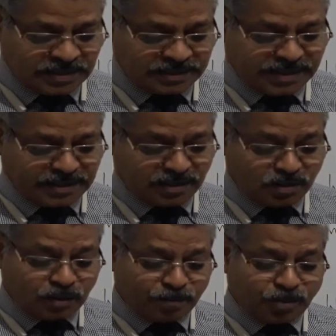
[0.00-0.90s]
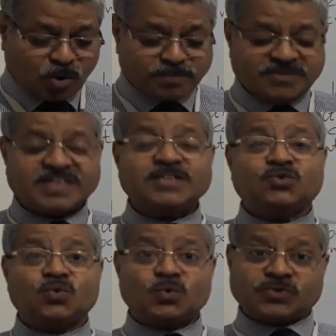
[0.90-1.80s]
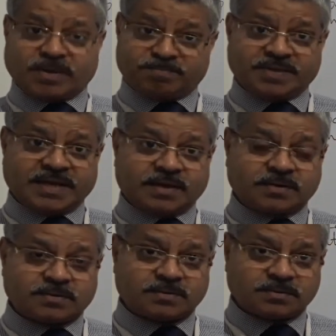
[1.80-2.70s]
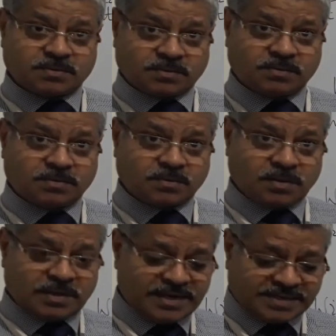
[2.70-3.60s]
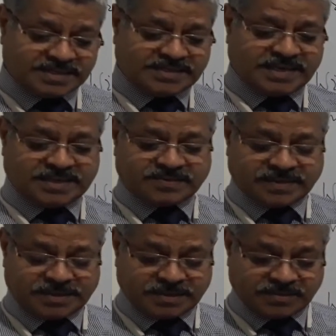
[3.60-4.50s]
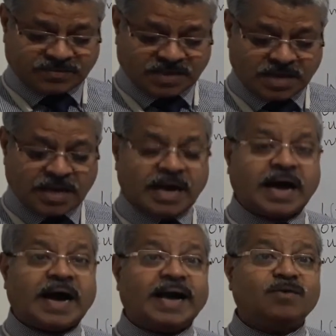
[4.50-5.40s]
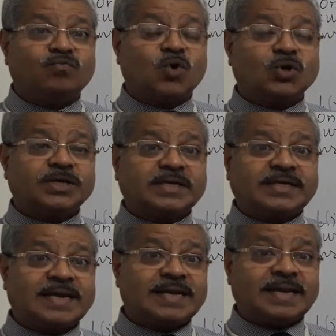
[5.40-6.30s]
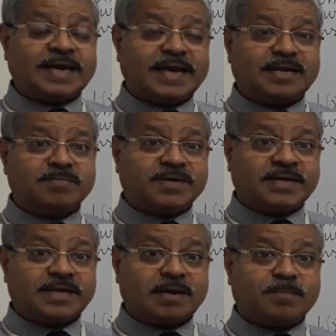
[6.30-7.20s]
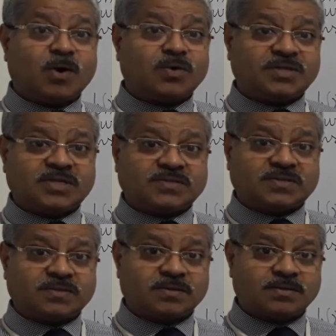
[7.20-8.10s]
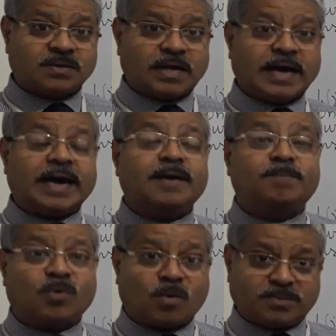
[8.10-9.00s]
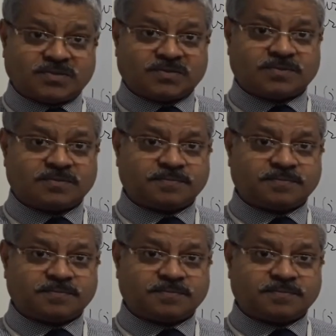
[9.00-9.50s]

Then promising to do something. Let us take a sentence. I won't tell anybody about this. I promise.